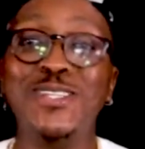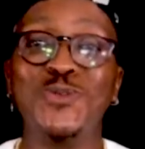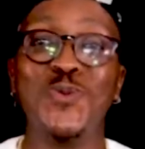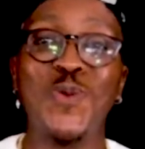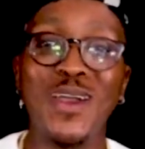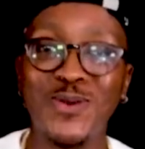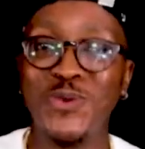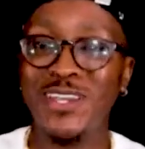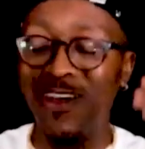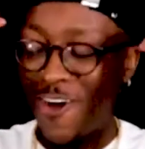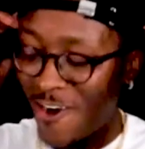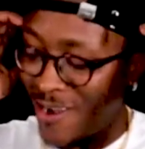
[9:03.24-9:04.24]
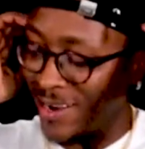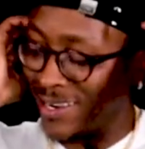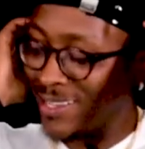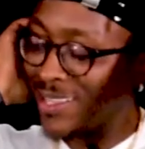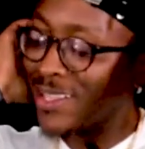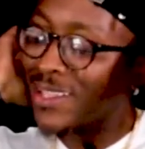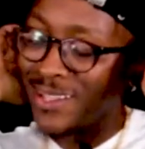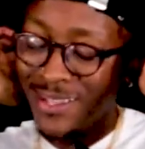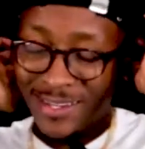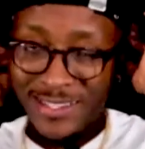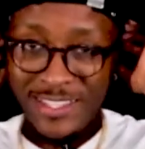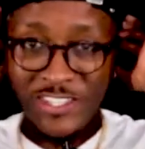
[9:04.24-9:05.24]
is what we are on
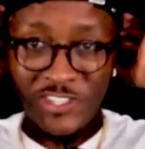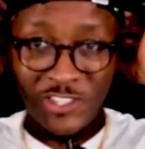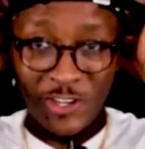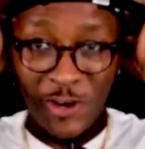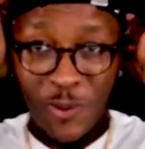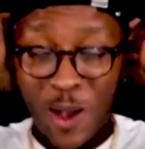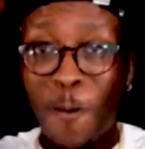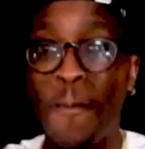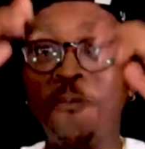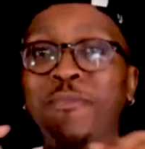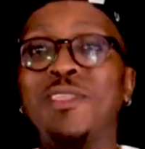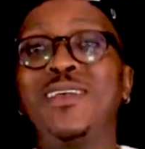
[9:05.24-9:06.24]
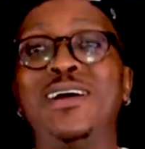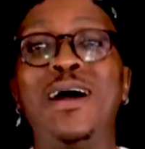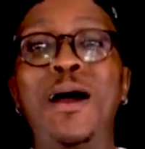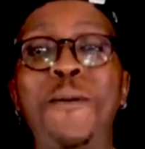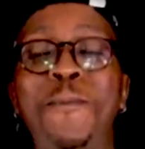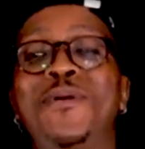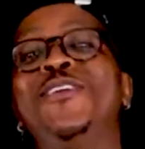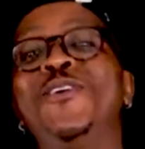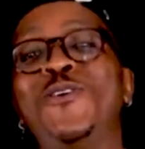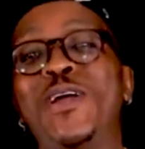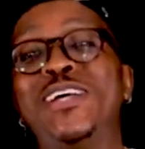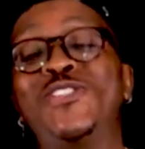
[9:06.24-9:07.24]
this year. Well, um,
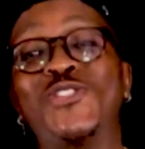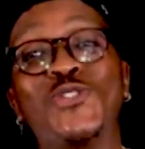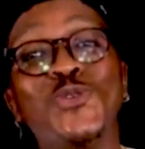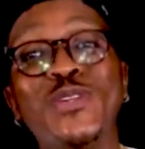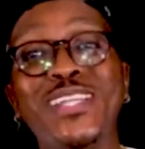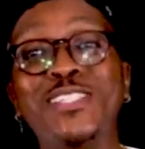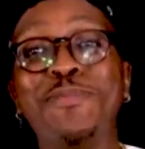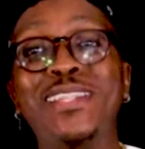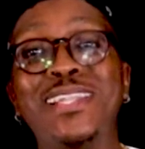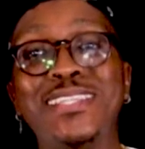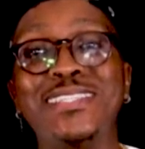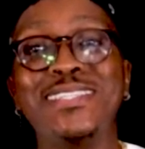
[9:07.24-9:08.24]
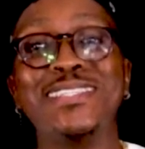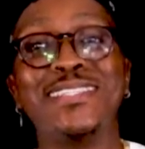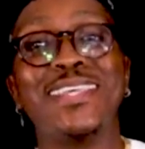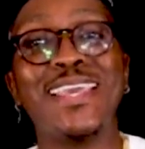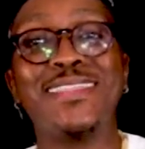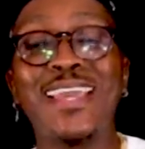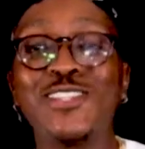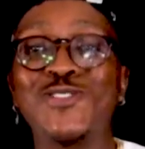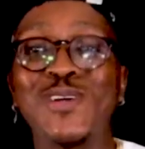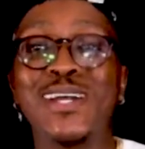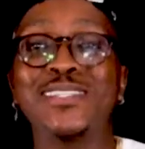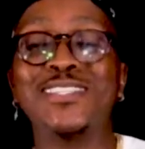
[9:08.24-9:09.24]
as soon as Menelisi said that
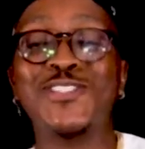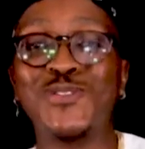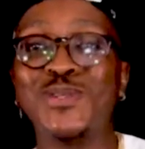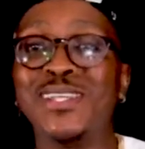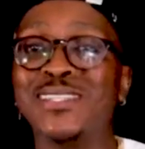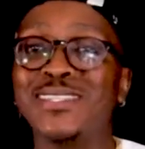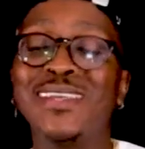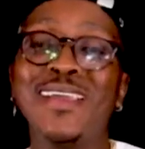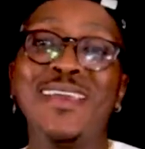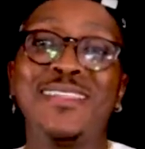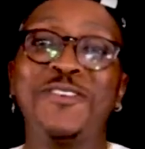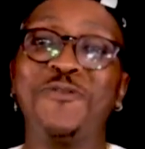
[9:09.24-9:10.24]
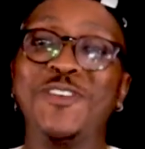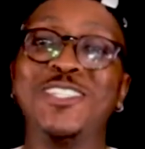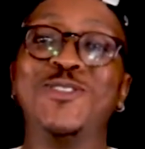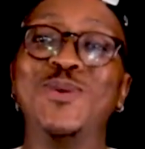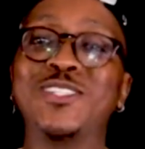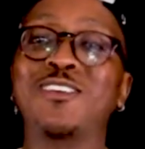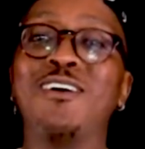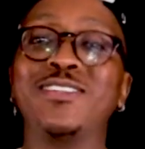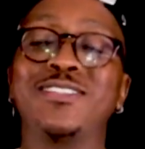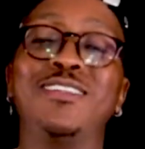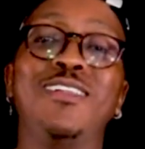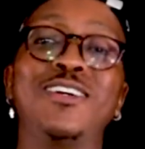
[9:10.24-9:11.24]
to us, as soon as the vision was
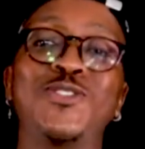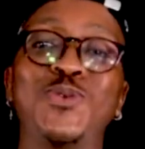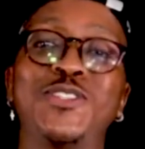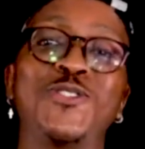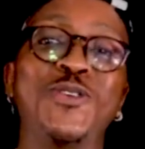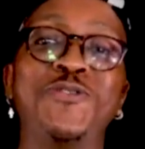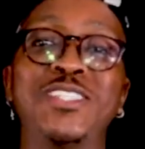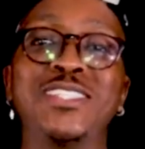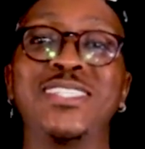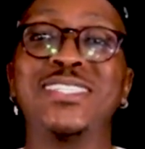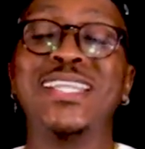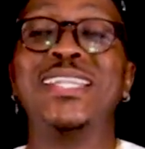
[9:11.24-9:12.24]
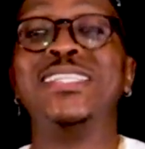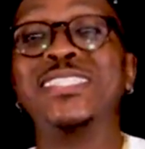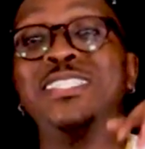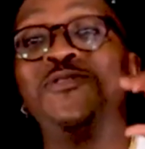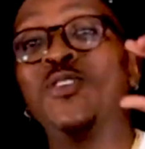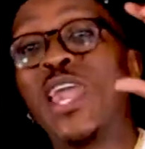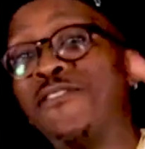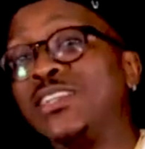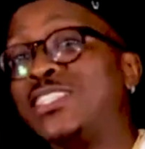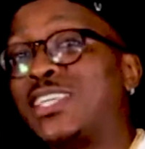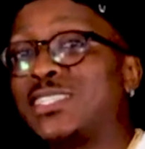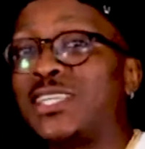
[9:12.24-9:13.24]
casted last week during Vision Sunday, listen, if you
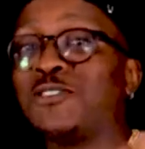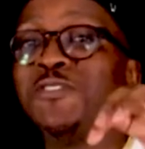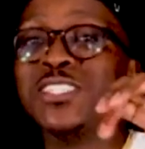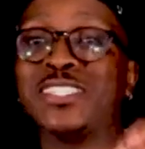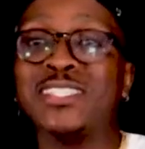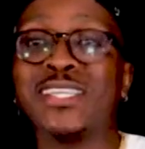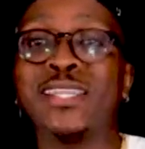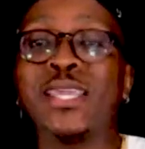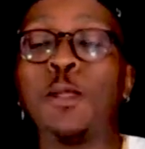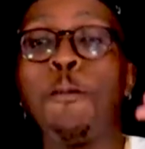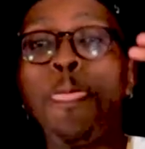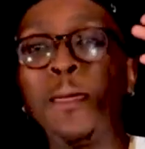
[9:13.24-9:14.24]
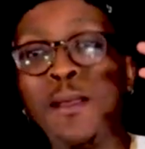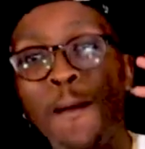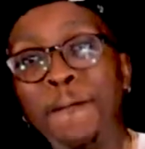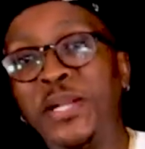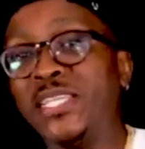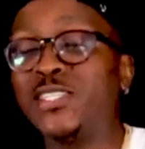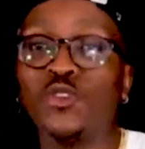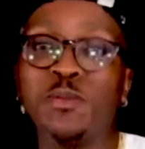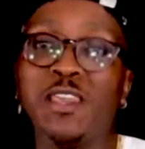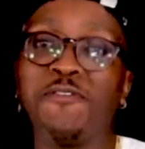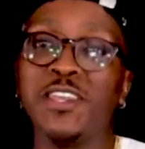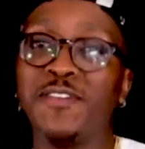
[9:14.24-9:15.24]
haven't checked out Vision Sunday, please do
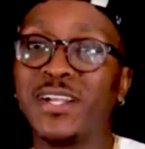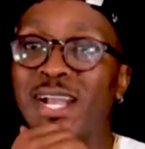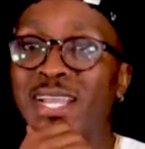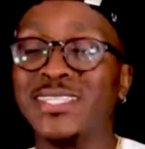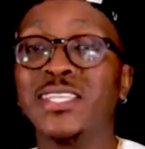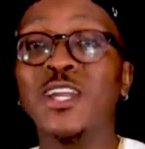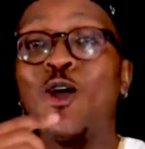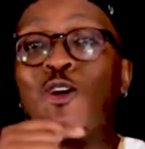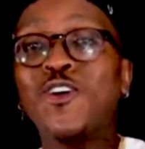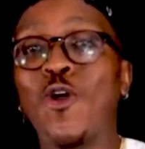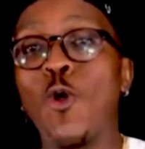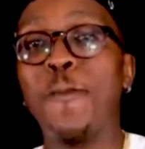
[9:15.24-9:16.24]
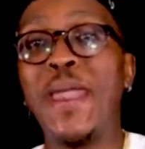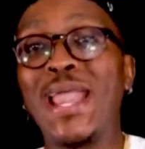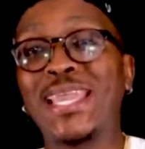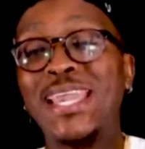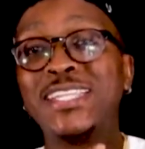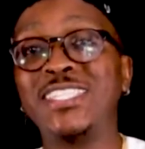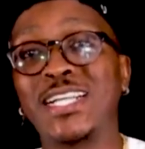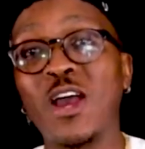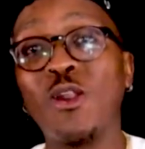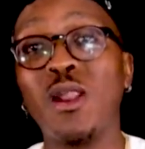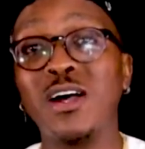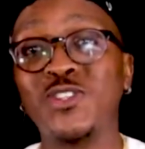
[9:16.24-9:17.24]
me a favor, guys. Go back and check
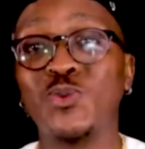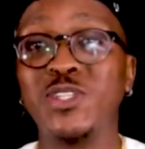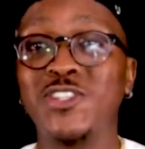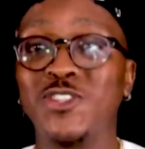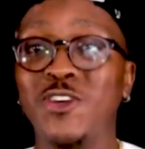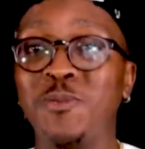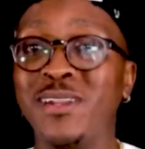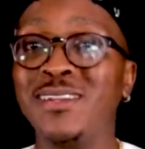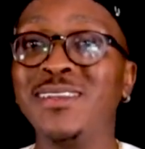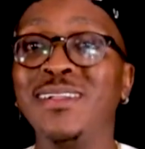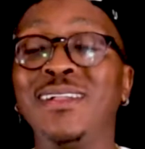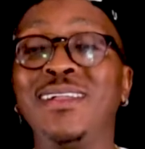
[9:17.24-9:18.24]
out last week's sermon.